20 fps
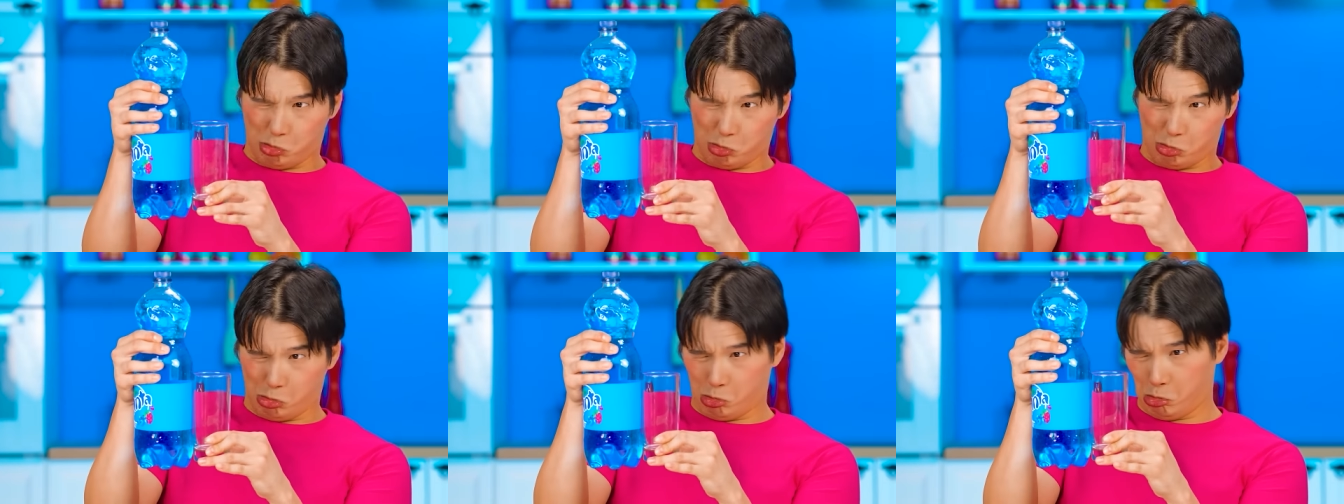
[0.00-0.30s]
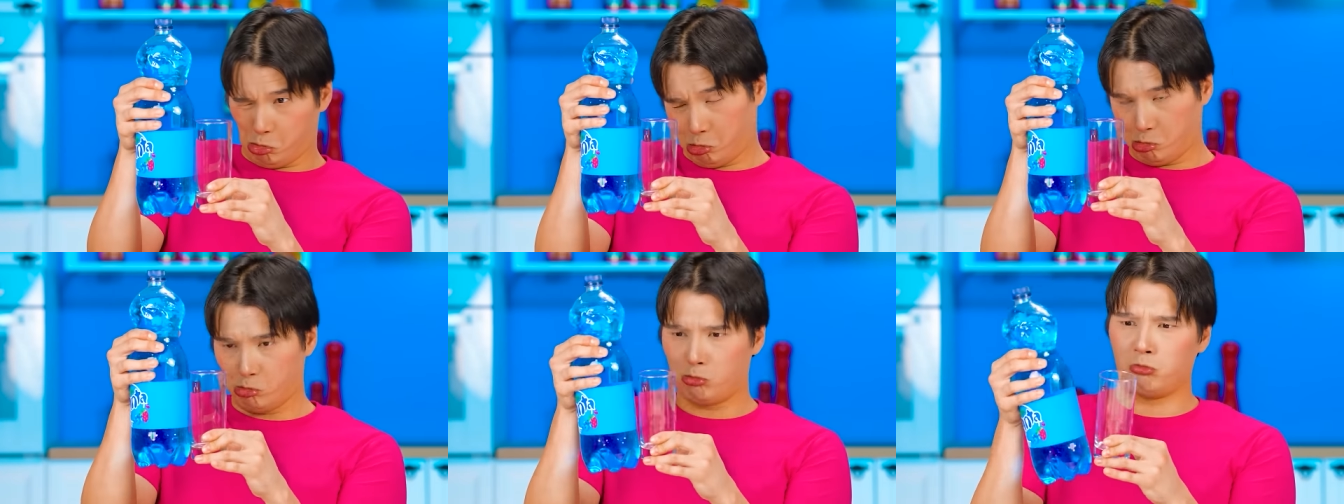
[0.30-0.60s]

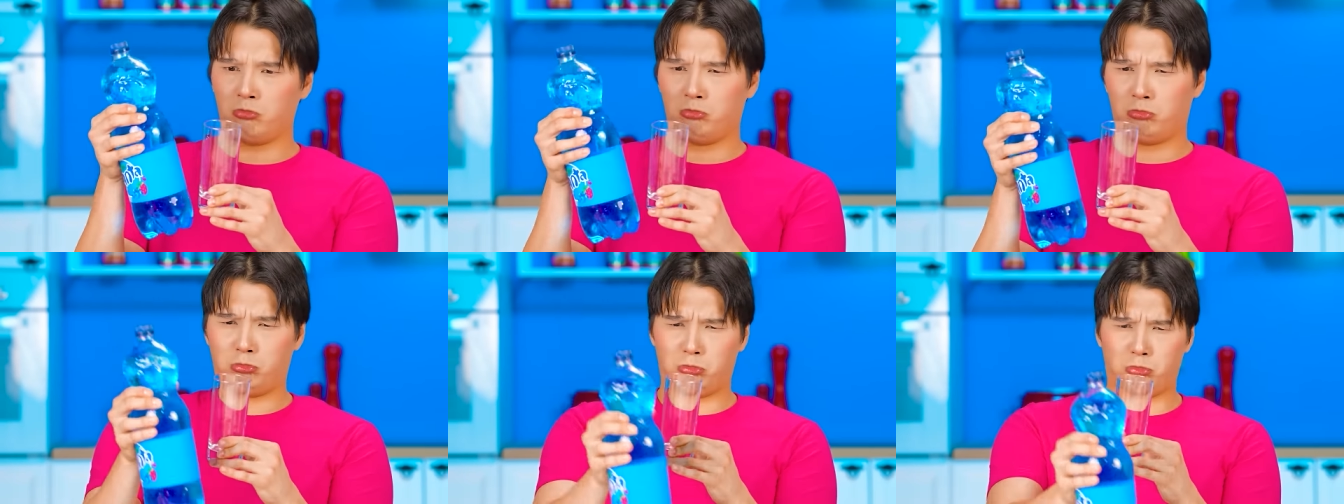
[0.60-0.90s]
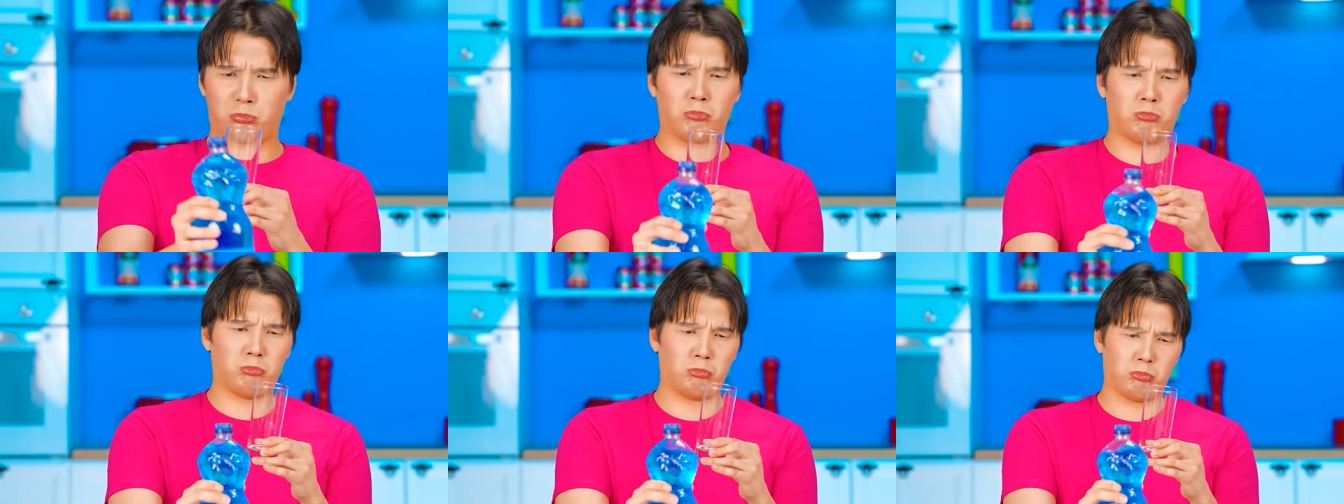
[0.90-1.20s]
favorite soda
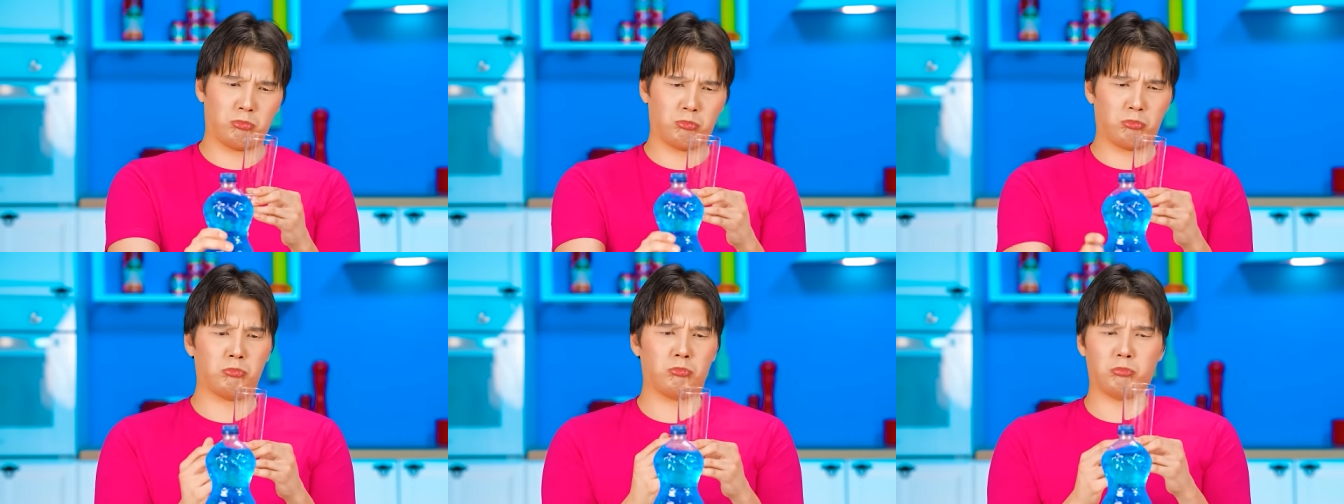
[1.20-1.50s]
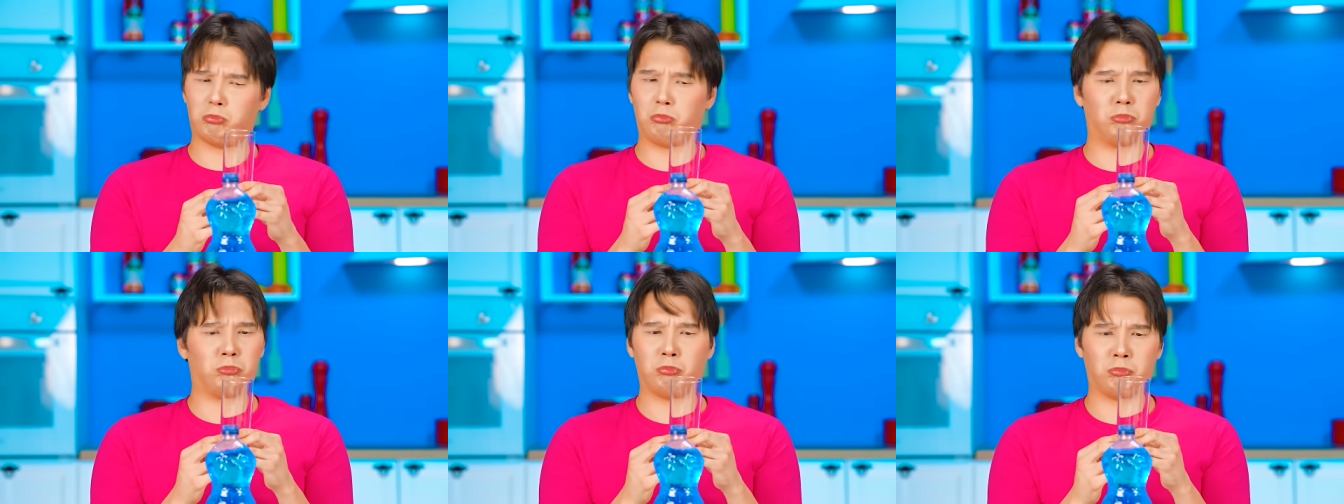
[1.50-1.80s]
into a
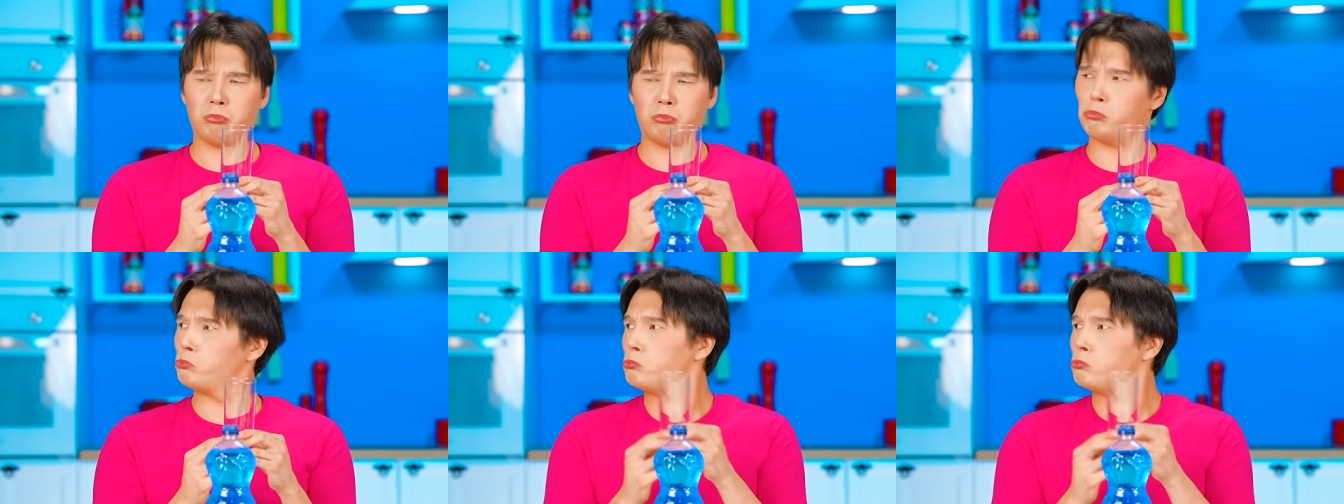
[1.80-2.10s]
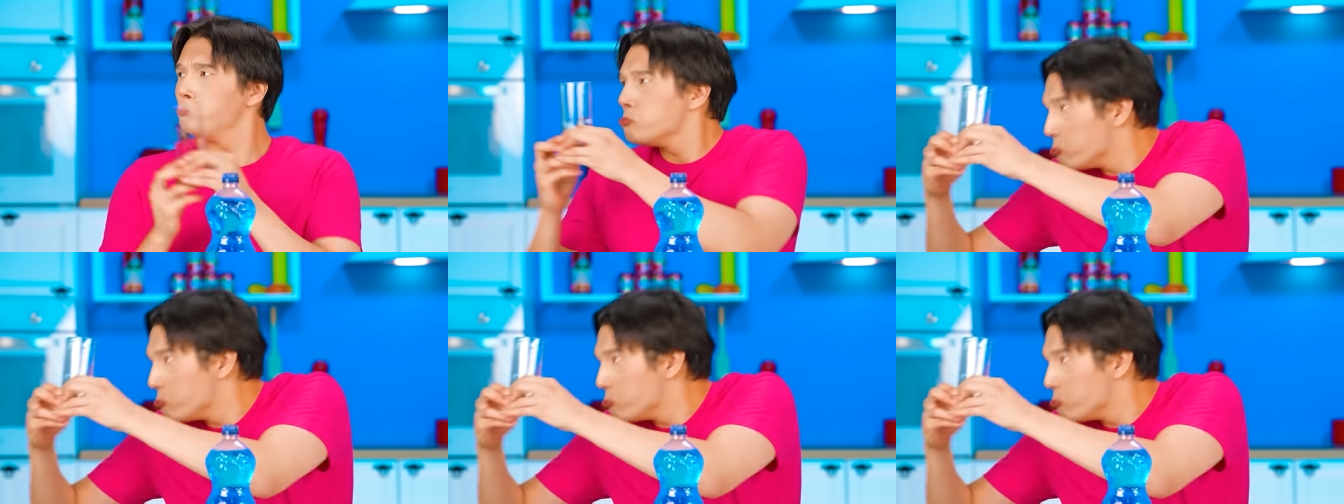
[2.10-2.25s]
glass.